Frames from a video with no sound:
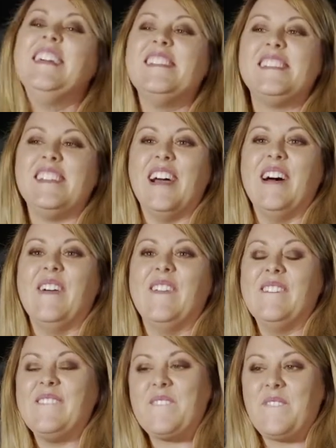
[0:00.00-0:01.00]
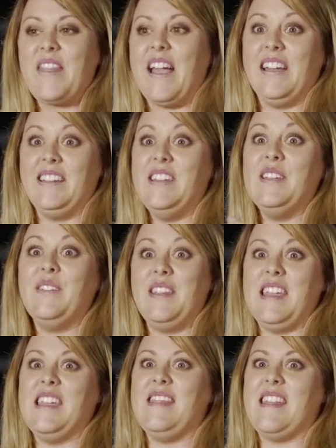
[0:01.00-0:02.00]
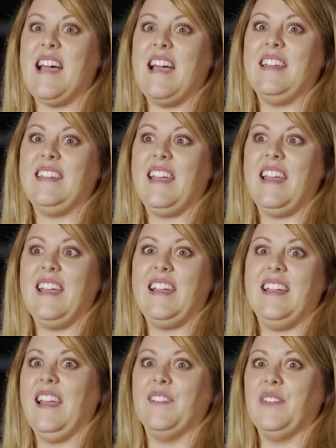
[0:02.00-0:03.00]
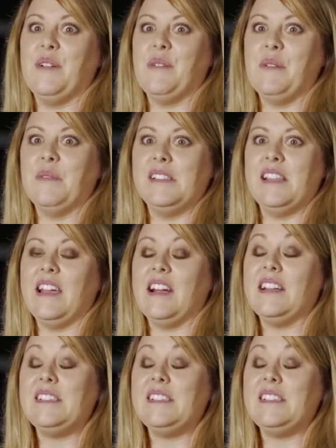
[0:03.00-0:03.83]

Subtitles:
So I knew then that everyone was there.